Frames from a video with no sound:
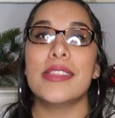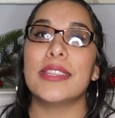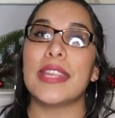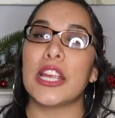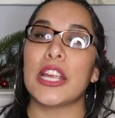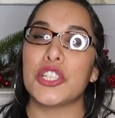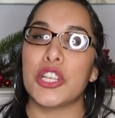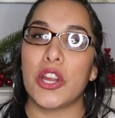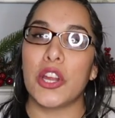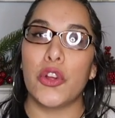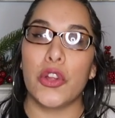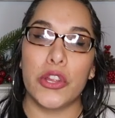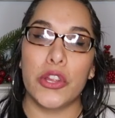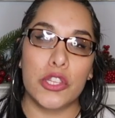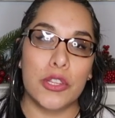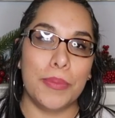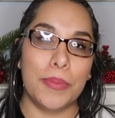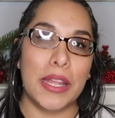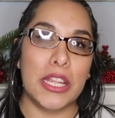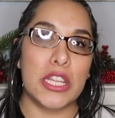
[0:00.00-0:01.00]
This is actually
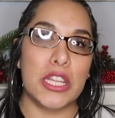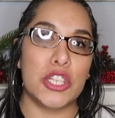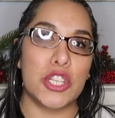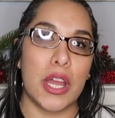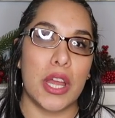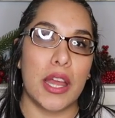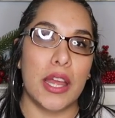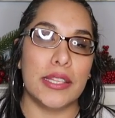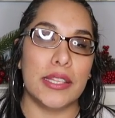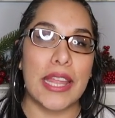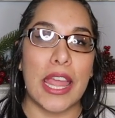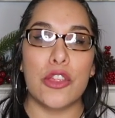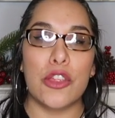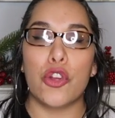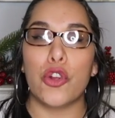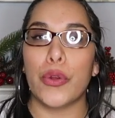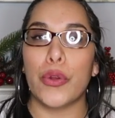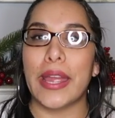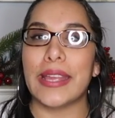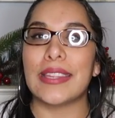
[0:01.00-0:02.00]
going to be
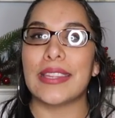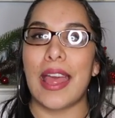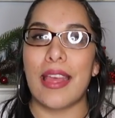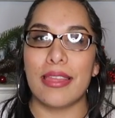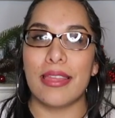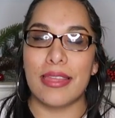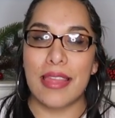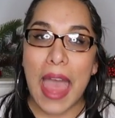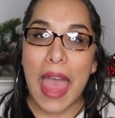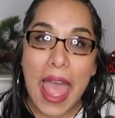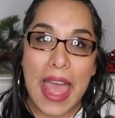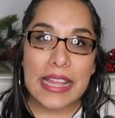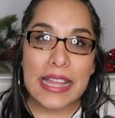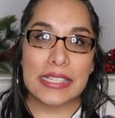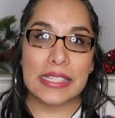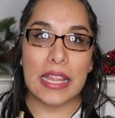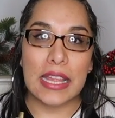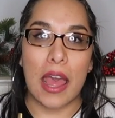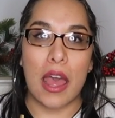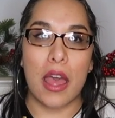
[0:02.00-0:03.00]
Daniel Craig's
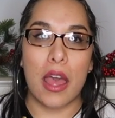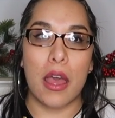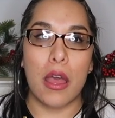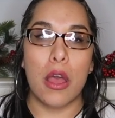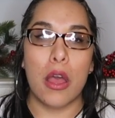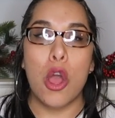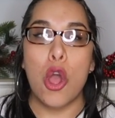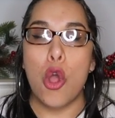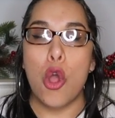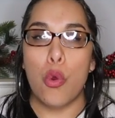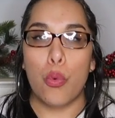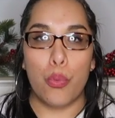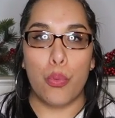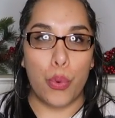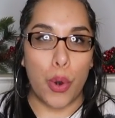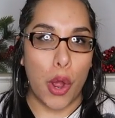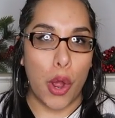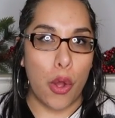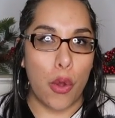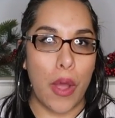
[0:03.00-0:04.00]
last
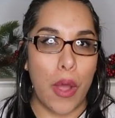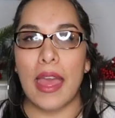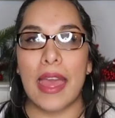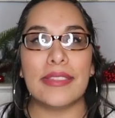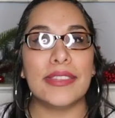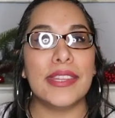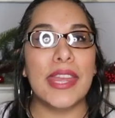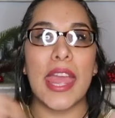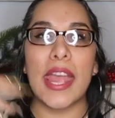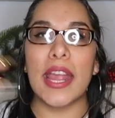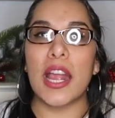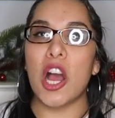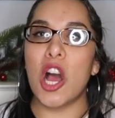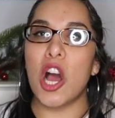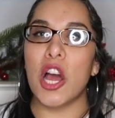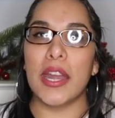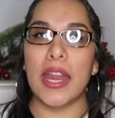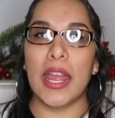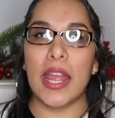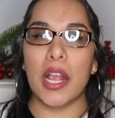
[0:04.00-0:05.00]
role as the
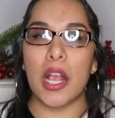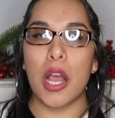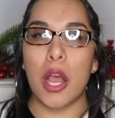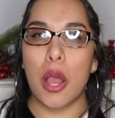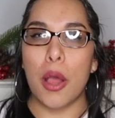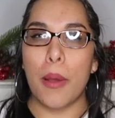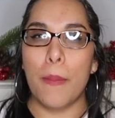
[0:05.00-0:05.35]
iconic